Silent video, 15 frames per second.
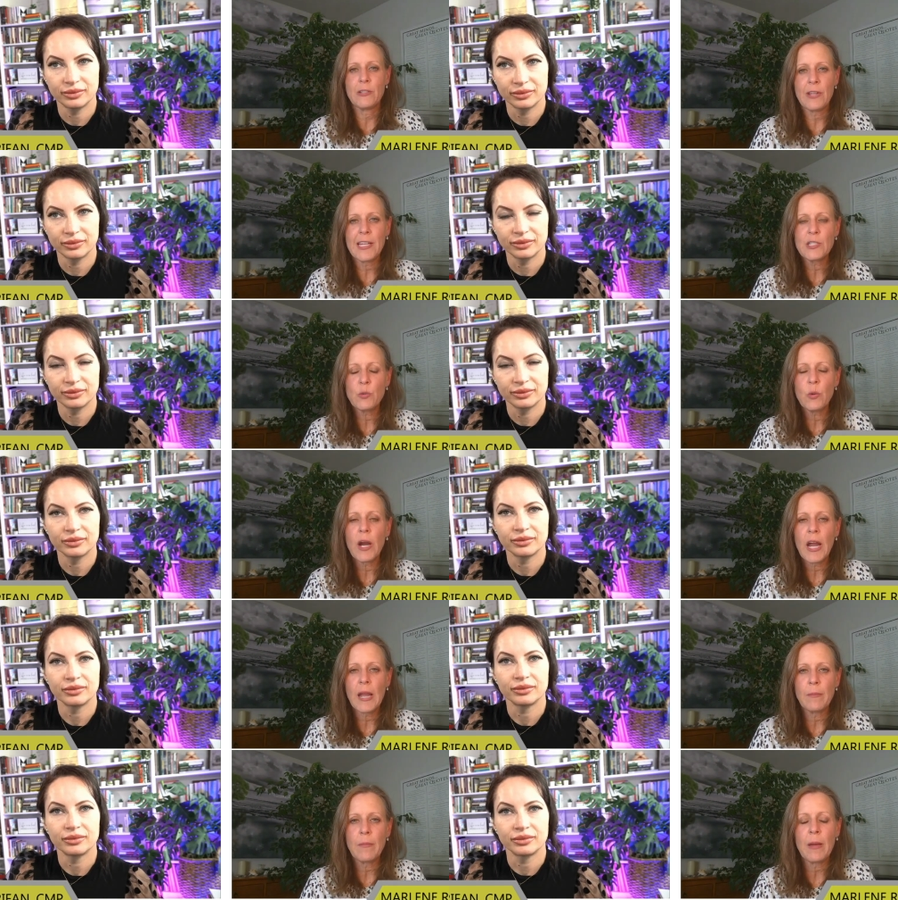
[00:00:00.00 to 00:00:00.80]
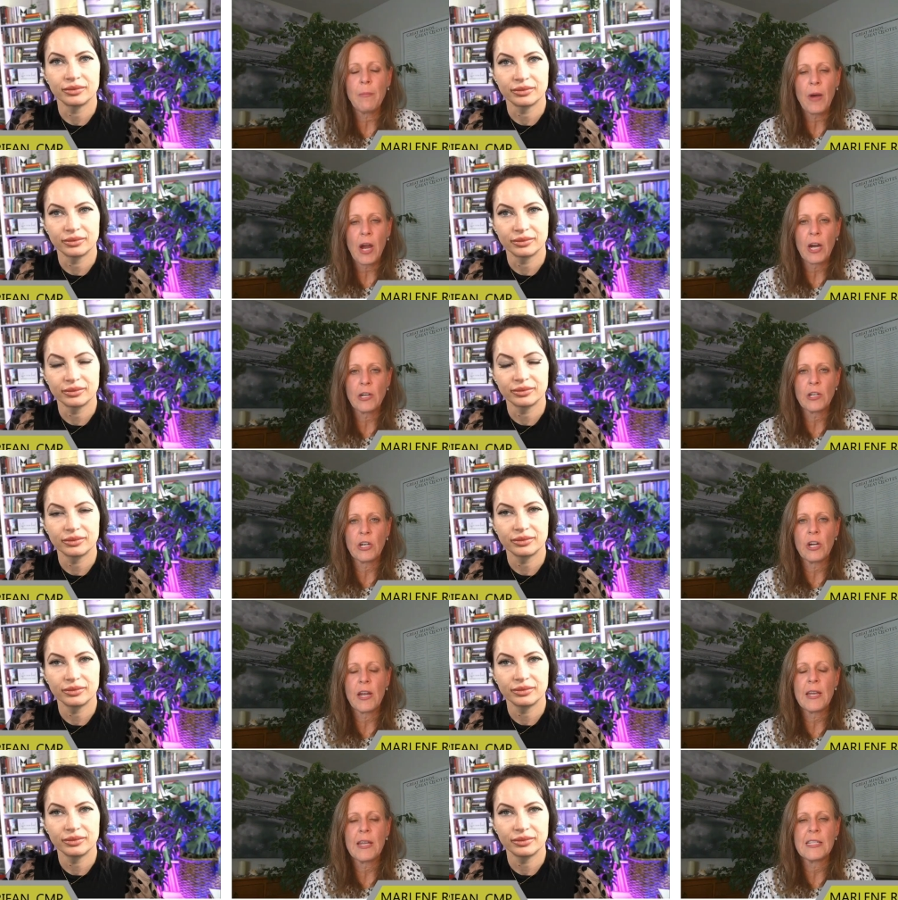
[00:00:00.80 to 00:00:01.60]
Speaker 1: So that's where I am a
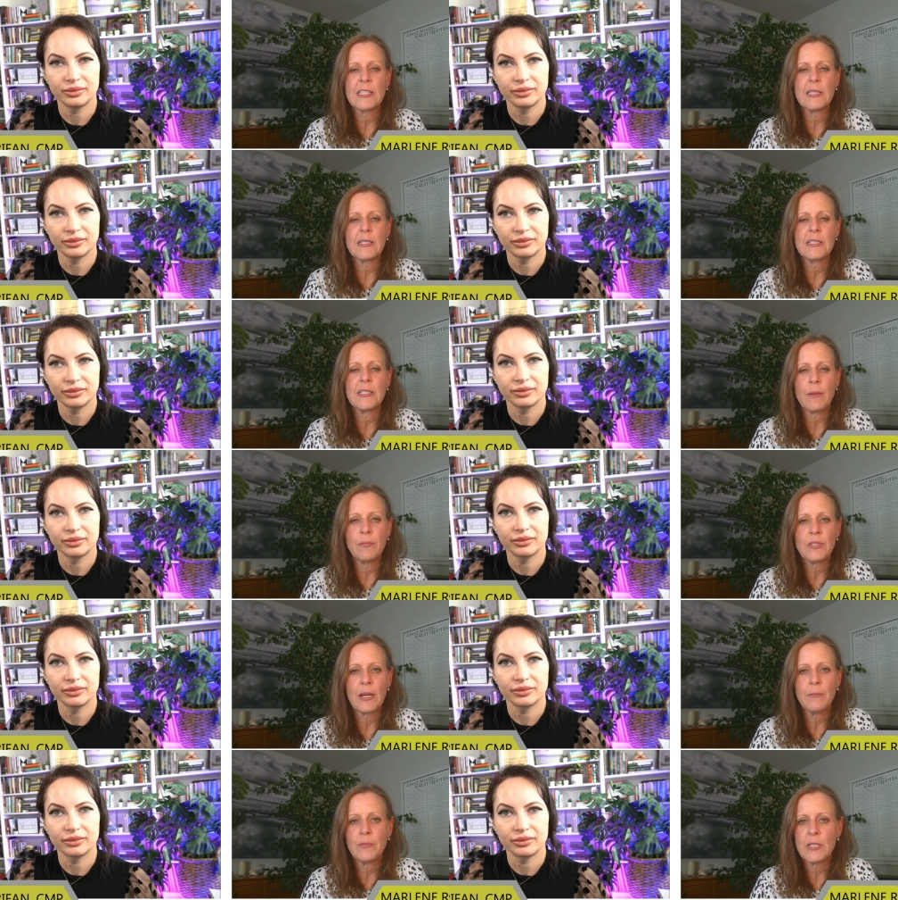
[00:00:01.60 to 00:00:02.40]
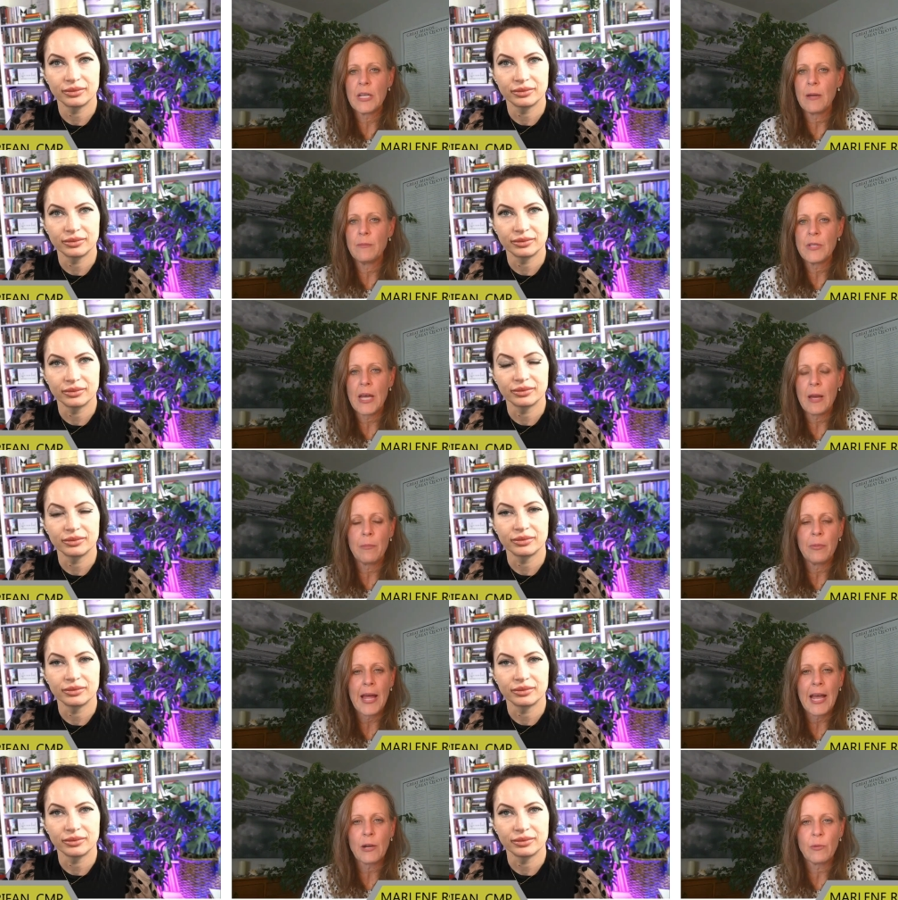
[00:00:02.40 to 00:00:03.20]
partner, and it's
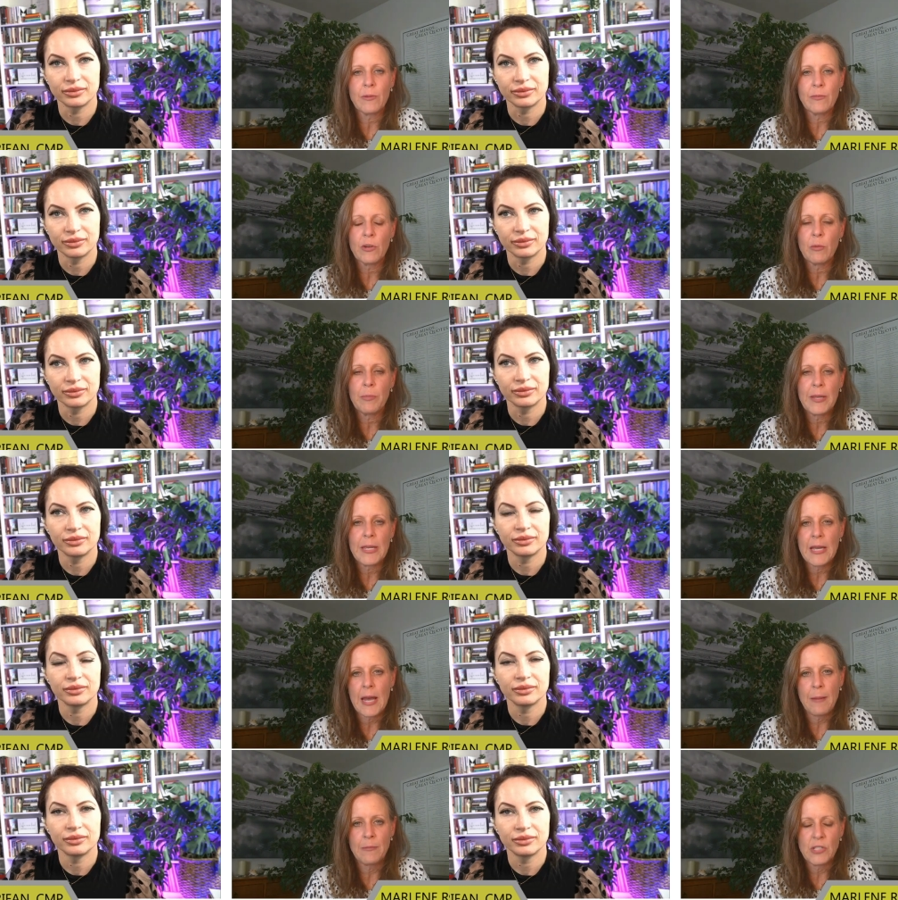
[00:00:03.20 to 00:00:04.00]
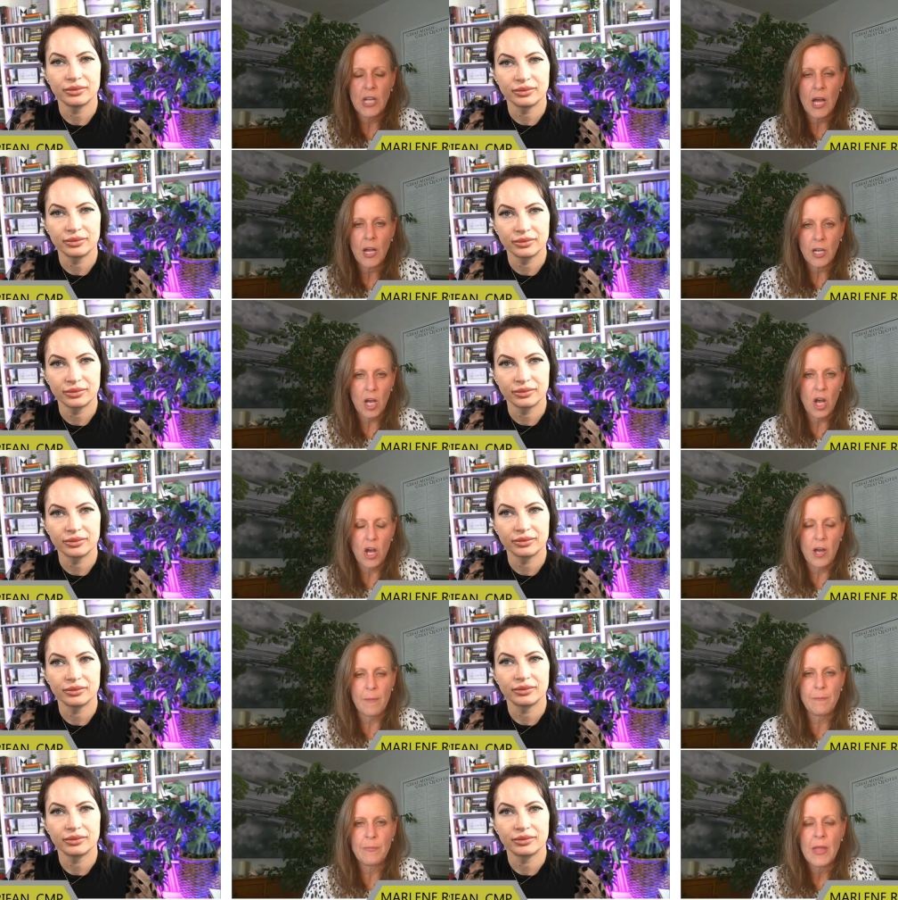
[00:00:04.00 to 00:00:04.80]

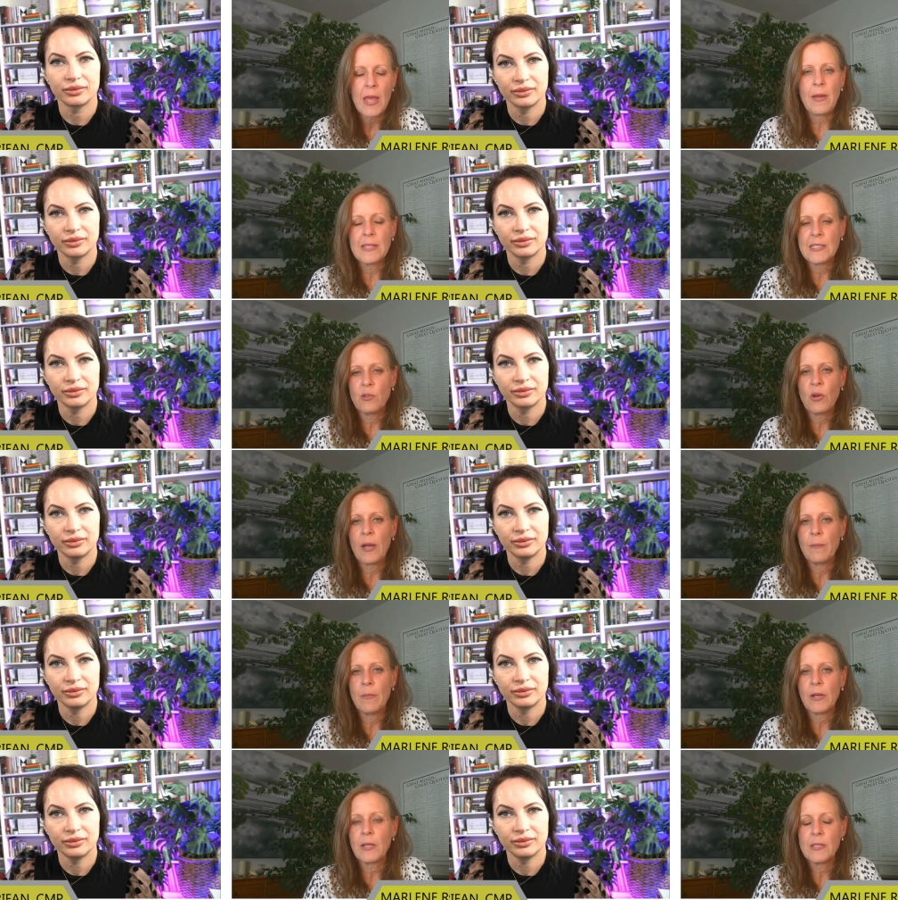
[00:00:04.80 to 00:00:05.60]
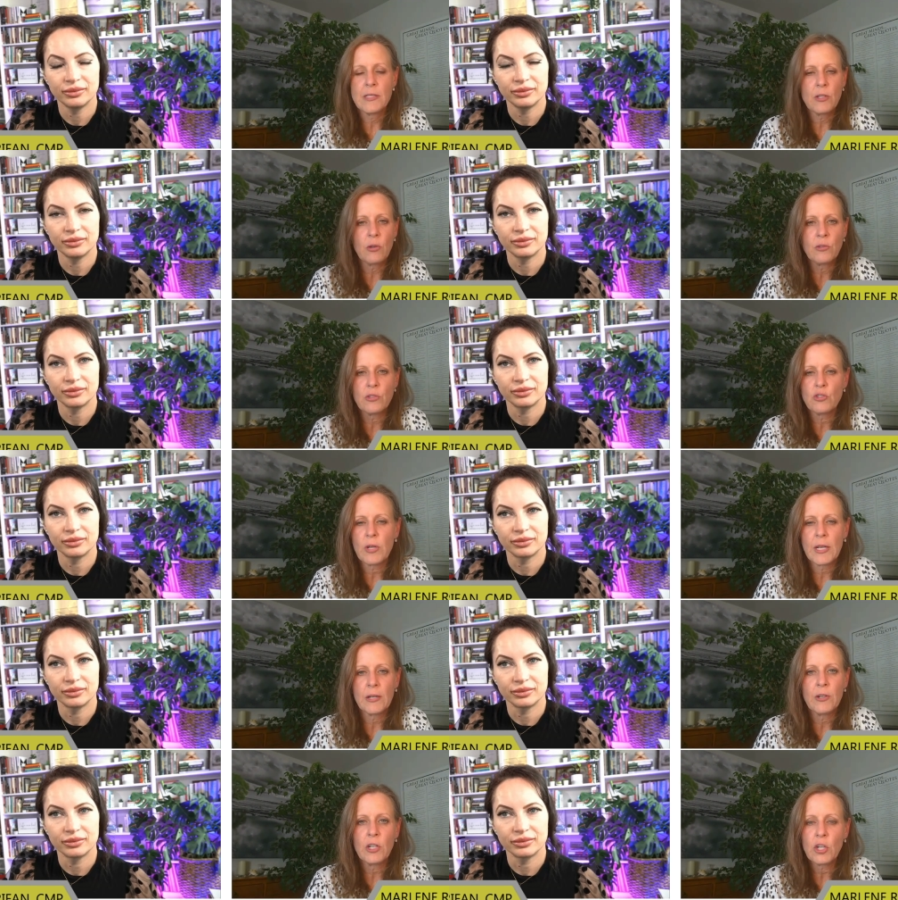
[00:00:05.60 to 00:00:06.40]
www.blackriverpm.com. And so I'm a consultant, trainer,